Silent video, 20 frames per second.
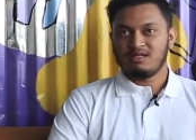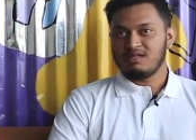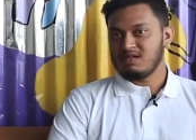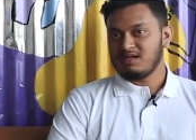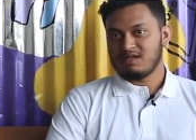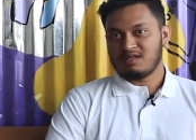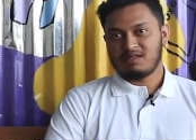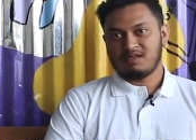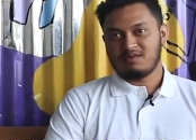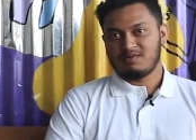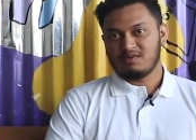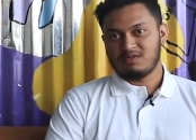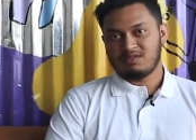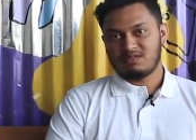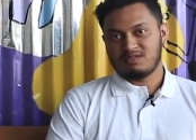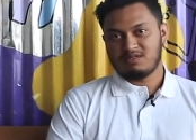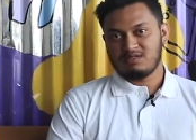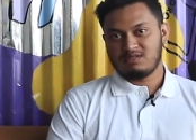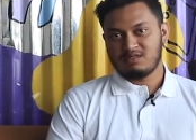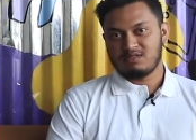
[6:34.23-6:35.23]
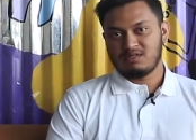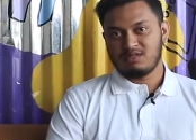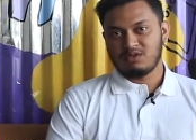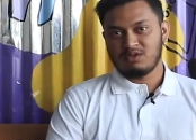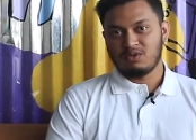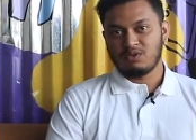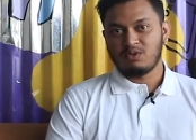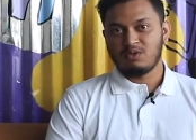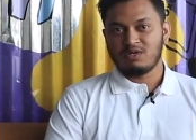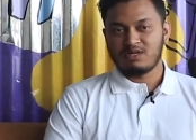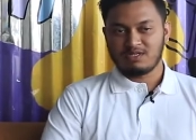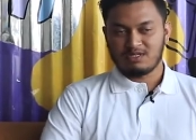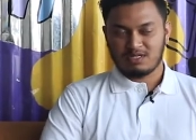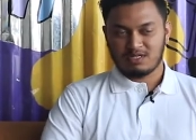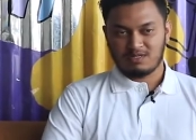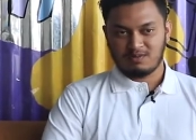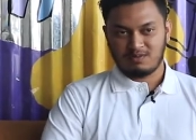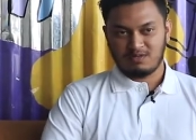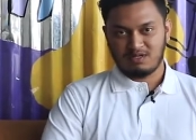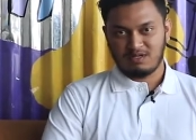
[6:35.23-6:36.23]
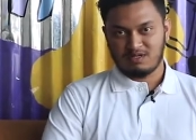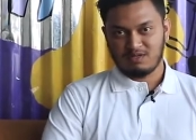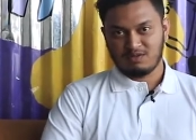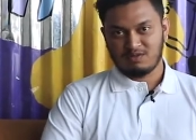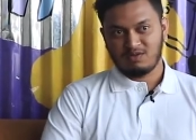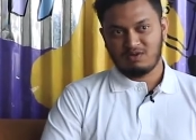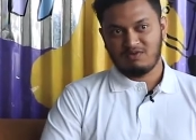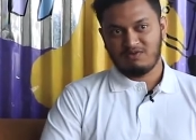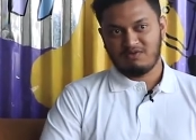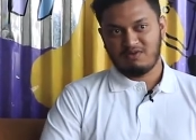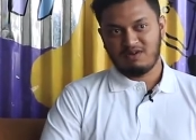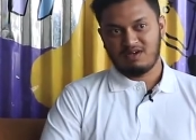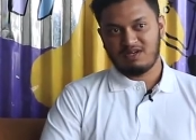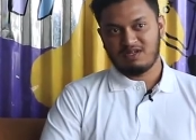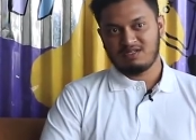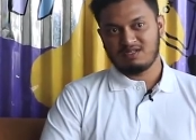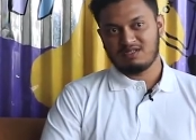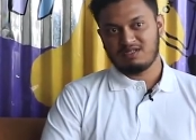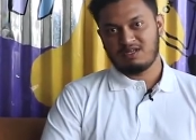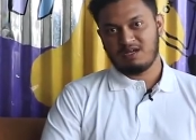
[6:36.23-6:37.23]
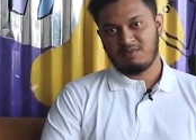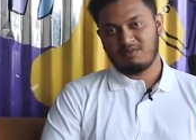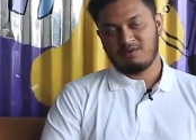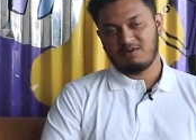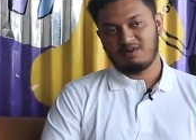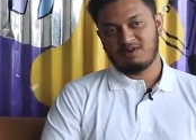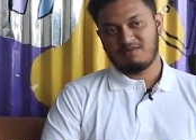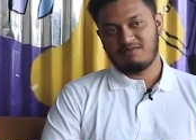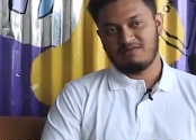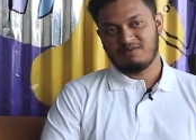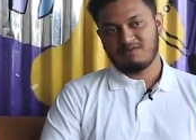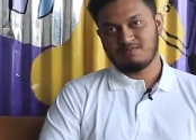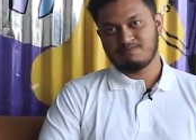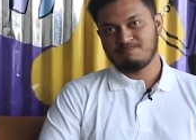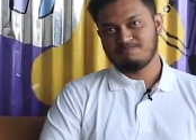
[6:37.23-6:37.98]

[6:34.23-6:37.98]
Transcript: Yeah, that was the coolest experience so far as a typographer.